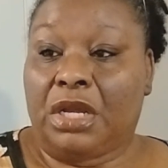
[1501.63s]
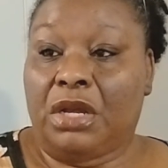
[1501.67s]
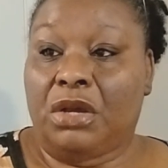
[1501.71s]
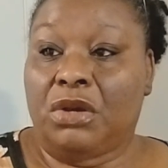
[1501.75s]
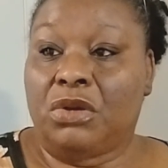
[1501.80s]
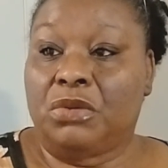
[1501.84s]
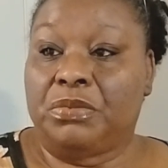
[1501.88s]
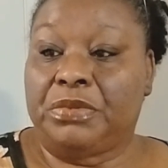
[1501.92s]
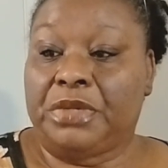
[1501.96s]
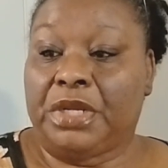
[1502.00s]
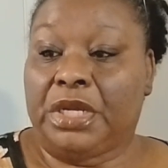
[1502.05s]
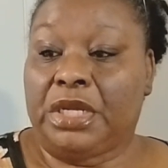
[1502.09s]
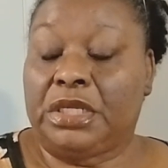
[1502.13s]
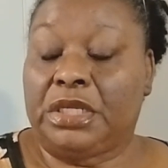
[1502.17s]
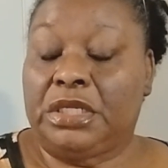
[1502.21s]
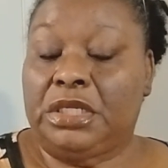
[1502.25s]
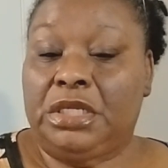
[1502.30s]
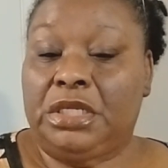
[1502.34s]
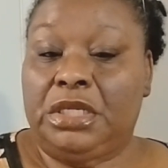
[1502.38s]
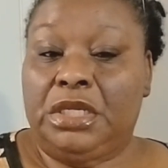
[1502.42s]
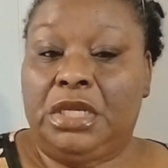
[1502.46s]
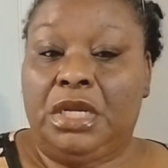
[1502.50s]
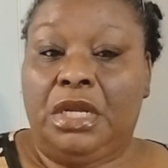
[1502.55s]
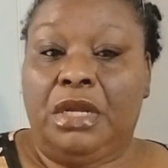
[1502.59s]
I hope not.
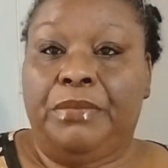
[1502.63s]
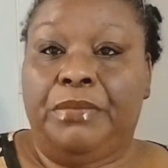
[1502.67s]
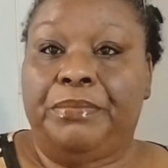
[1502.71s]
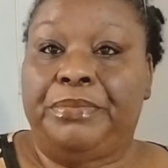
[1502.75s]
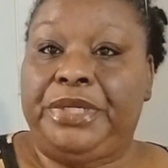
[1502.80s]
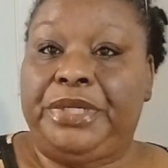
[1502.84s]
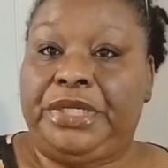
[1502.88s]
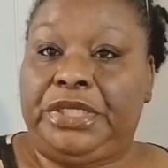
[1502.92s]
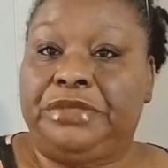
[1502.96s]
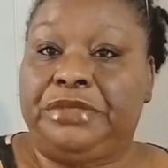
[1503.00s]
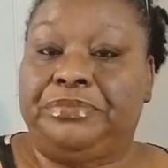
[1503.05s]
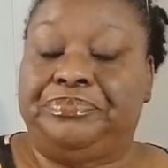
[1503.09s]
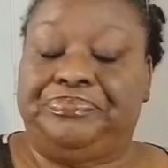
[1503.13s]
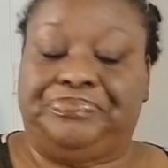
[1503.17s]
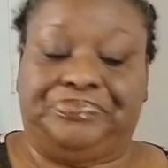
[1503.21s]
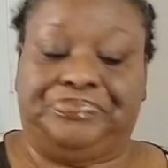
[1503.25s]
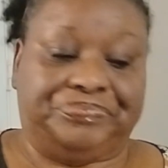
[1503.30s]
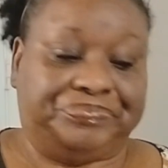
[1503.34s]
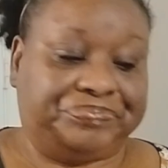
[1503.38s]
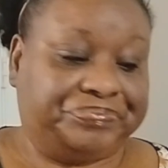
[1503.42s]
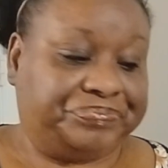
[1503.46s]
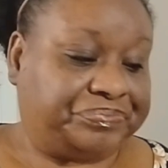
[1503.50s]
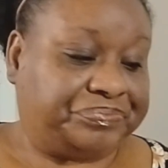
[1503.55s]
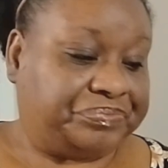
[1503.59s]
But
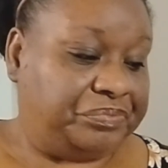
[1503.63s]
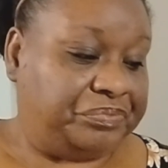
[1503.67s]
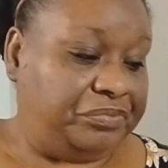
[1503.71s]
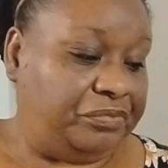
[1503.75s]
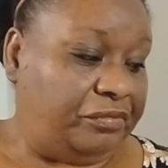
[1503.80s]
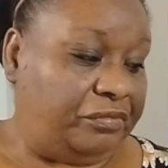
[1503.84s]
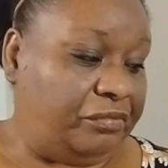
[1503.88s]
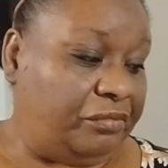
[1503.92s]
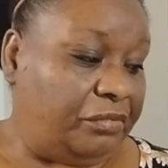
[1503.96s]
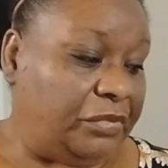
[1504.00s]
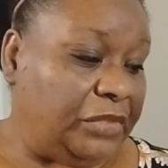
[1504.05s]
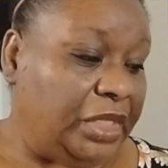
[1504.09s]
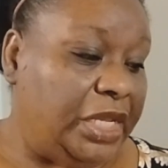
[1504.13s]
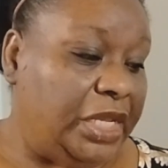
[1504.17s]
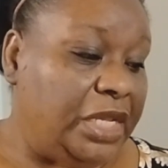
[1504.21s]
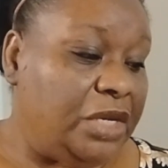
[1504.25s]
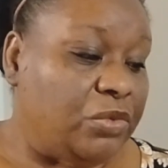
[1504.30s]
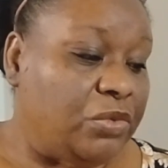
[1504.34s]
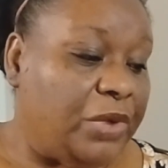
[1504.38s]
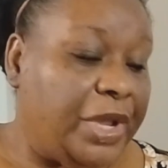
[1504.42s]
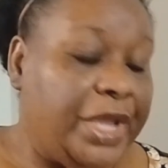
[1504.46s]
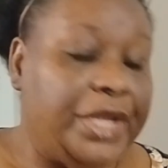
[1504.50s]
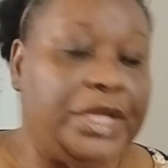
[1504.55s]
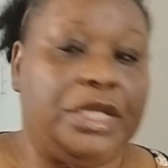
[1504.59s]

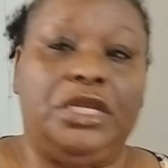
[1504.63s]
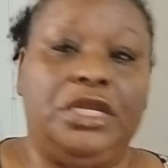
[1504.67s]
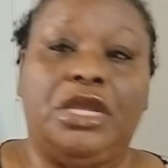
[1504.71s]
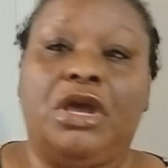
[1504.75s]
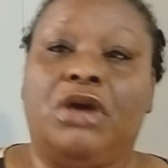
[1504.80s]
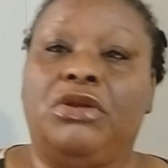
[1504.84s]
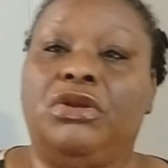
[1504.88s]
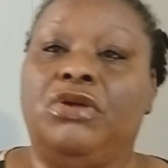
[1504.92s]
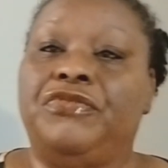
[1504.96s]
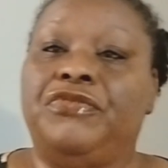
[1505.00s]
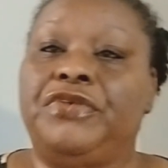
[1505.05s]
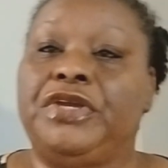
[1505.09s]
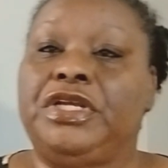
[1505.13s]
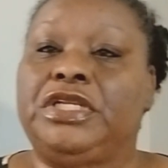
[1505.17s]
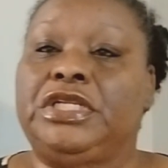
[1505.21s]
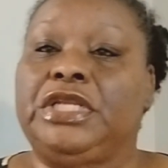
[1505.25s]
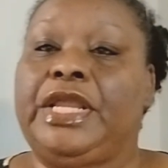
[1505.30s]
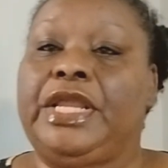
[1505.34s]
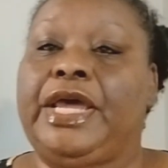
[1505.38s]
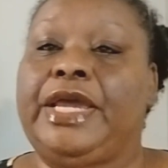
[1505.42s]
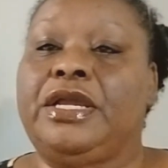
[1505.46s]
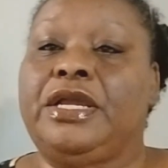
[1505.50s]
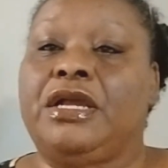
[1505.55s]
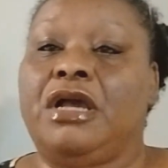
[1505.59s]
anyway, y'all don't forget
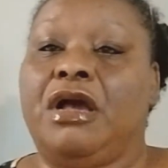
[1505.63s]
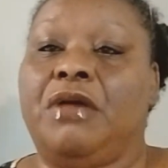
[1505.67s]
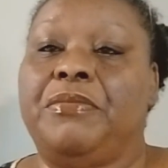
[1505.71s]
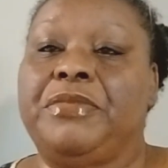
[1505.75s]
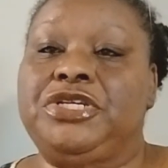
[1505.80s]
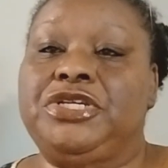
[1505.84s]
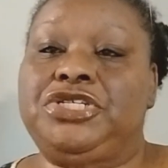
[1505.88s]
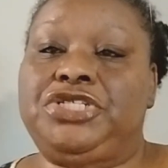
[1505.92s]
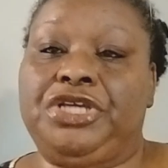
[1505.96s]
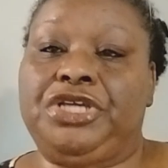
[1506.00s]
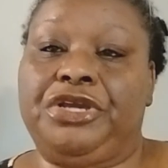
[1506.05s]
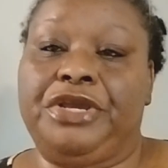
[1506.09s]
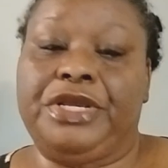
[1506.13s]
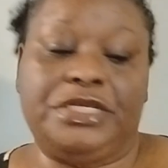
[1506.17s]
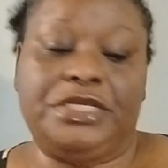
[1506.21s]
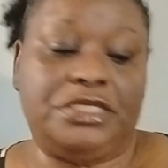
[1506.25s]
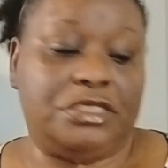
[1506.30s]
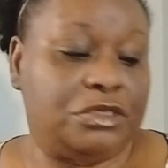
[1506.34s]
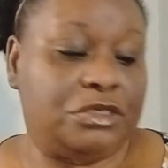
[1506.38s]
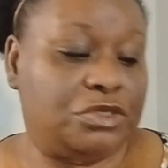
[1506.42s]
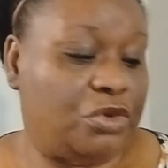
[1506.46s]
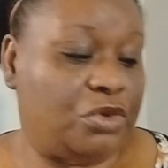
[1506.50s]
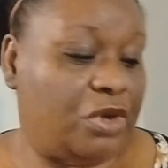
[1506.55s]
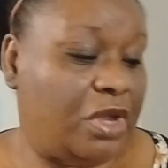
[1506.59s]
to like, comment, share, and
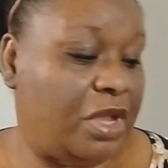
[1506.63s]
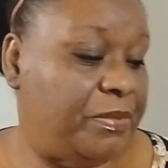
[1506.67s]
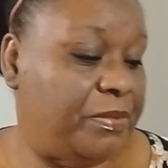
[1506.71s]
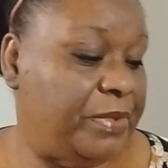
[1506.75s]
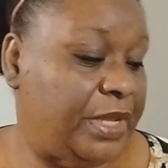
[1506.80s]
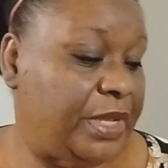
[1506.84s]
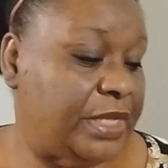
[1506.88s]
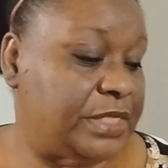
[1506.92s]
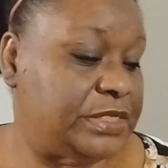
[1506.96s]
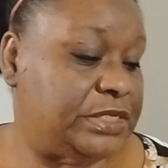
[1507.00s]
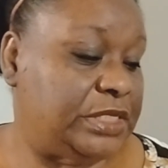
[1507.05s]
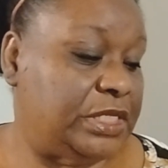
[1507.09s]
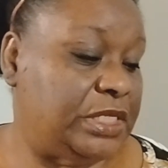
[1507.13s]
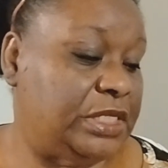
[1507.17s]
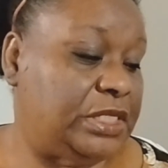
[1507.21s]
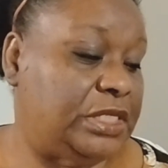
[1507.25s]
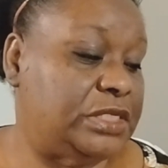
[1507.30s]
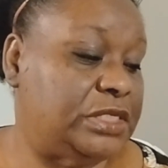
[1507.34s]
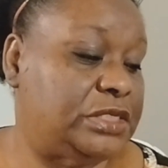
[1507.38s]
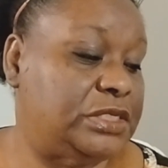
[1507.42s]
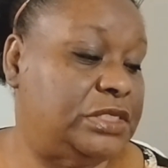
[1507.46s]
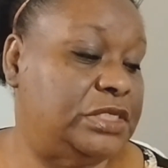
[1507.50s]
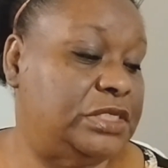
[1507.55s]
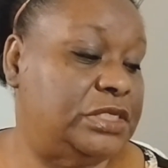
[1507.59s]
subscribe. And like I said,
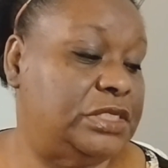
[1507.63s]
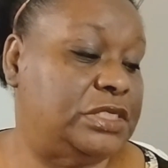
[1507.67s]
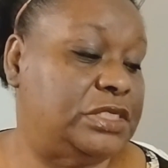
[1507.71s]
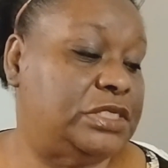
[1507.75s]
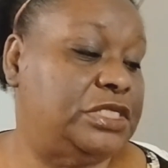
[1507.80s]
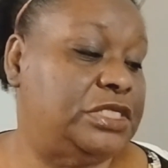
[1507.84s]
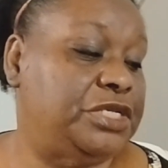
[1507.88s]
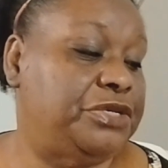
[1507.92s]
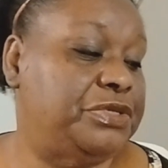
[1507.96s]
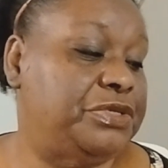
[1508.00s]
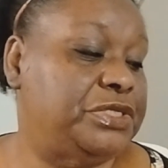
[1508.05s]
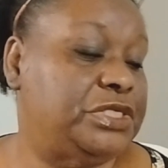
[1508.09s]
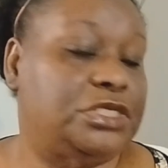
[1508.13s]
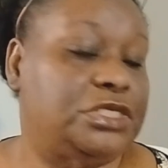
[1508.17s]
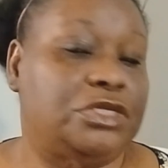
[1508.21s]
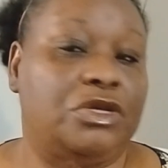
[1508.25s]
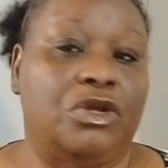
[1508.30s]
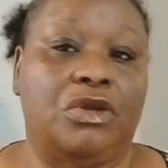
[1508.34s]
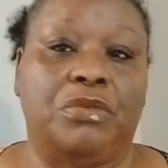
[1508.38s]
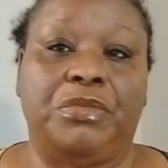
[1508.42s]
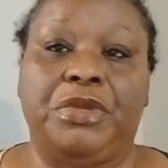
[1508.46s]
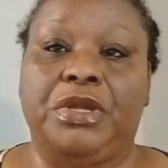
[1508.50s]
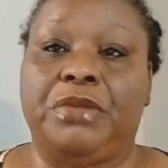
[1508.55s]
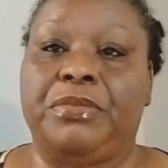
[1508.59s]
this series is
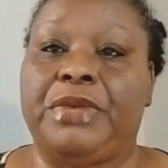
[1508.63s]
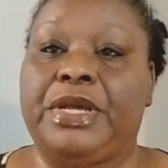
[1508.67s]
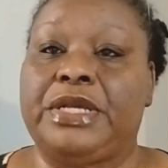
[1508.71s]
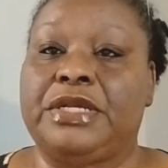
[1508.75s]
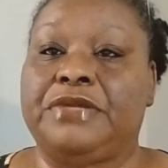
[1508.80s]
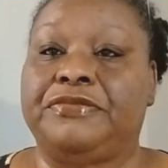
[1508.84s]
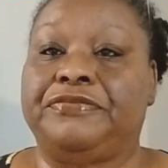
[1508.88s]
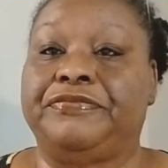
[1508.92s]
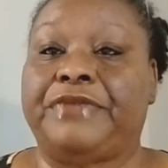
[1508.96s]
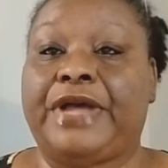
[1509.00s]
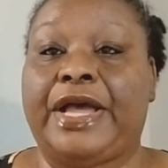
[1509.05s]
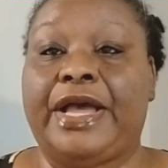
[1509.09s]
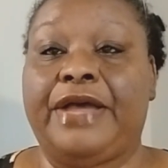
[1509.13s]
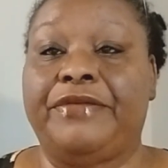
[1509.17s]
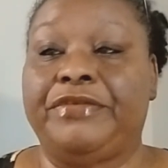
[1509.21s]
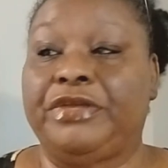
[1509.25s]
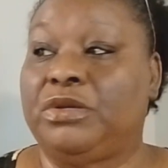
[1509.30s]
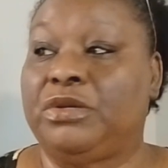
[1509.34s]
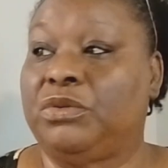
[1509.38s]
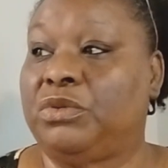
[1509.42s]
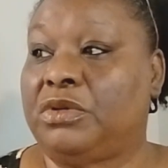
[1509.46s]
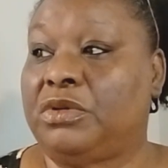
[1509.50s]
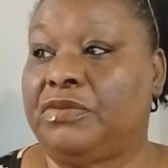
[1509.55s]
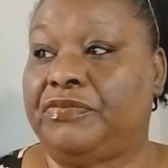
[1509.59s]
going to be about
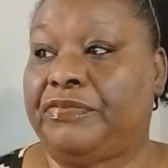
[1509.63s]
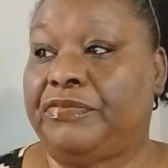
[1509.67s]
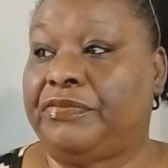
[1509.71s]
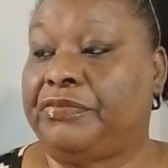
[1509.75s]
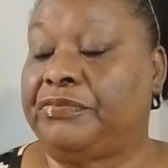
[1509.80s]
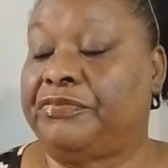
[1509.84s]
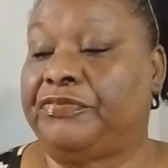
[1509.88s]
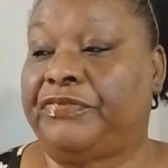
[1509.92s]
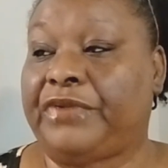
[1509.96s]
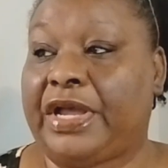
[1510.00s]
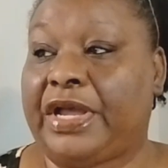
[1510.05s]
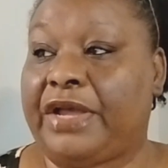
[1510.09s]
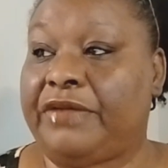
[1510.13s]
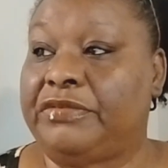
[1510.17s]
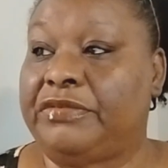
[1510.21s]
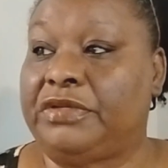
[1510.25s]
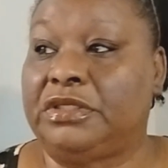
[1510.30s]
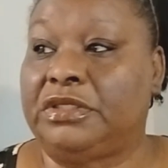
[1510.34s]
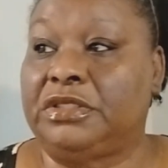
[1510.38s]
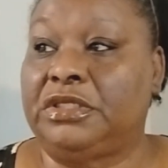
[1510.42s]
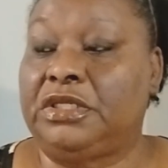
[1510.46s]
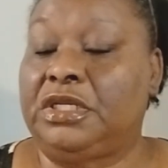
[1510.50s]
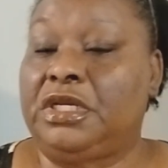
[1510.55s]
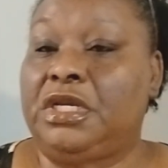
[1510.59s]
anywhere from 5
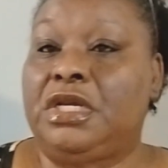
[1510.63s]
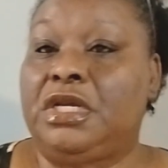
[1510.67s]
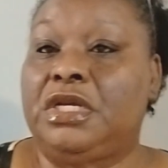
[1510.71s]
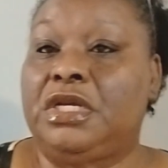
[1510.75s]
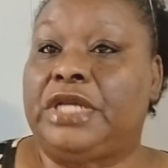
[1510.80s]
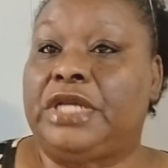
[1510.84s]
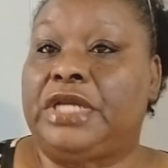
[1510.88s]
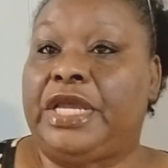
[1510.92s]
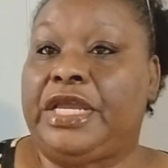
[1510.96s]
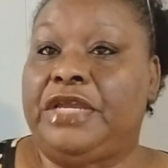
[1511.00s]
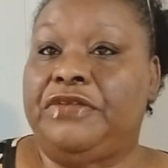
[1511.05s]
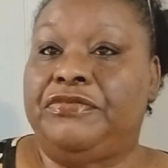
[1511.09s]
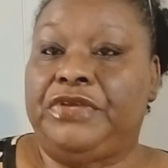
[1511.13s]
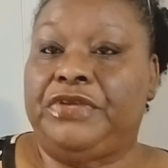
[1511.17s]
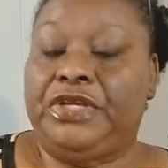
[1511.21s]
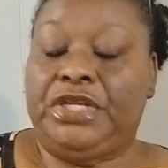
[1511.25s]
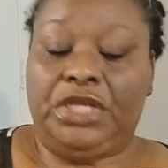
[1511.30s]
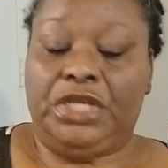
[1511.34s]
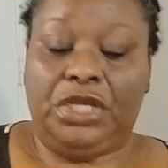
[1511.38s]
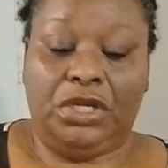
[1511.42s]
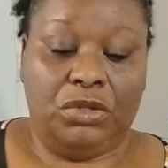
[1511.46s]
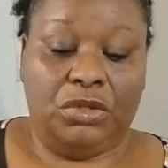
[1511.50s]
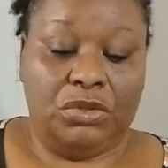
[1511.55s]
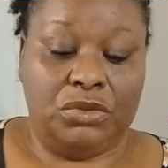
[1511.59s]
to 8
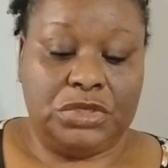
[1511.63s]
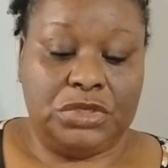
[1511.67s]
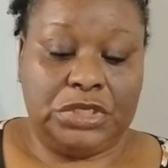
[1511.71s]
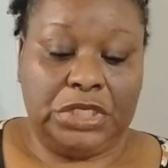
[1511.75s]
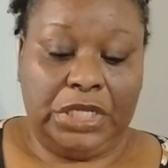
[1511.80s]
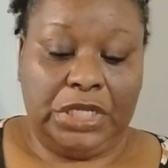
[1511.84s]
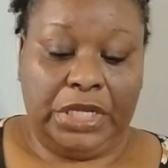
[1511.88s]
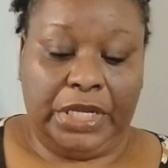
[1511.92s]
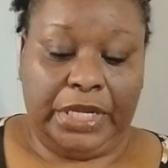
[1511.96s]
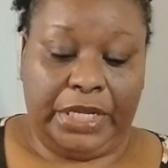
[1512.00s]
videos.